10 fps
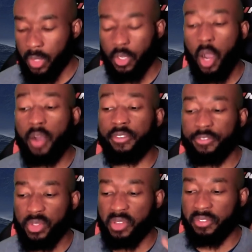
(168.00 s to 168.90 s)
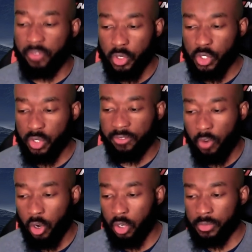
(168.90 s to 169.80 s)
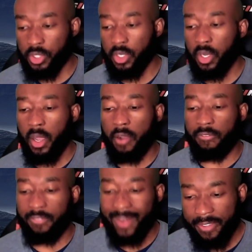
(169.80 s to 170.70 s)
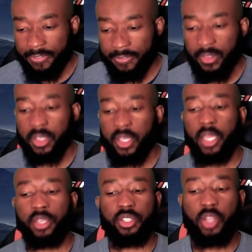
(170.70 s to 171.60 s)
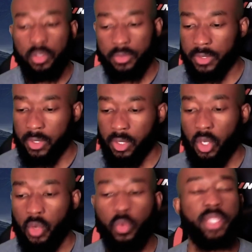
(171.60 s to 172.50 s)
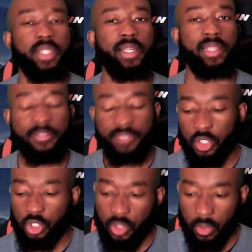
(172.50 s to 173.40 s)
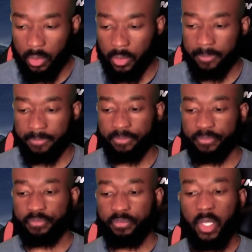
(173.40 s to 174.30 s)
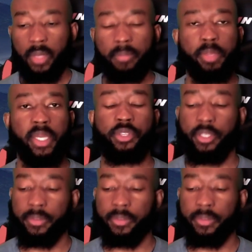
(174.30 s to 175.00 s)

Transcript: of the first forms of life endowed with a living soul. Period.